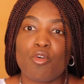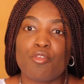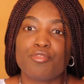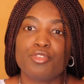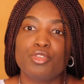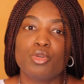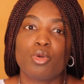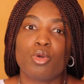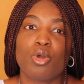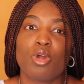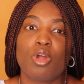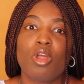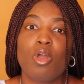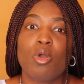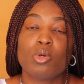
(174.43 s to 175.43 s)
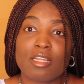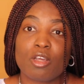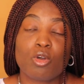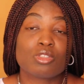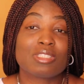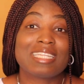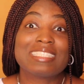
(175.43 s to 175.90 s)
of your
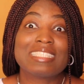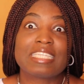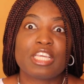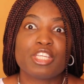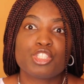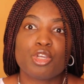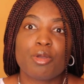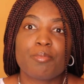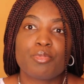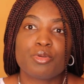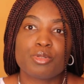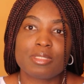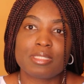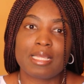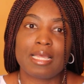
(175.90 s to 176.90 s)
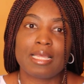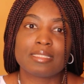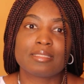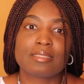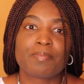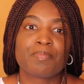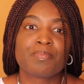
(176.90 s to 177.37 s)
authentication
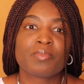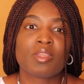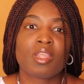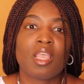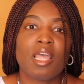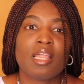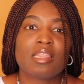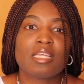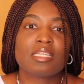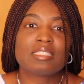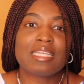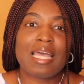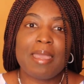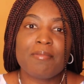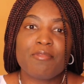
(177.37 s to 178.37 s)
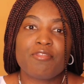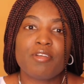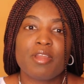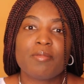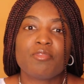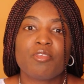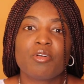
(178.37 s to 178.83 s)
process. The time
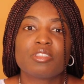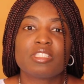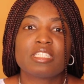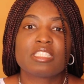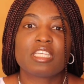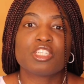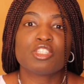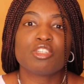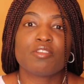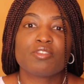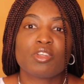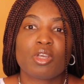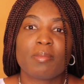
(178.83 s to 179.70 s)
frame for authentication of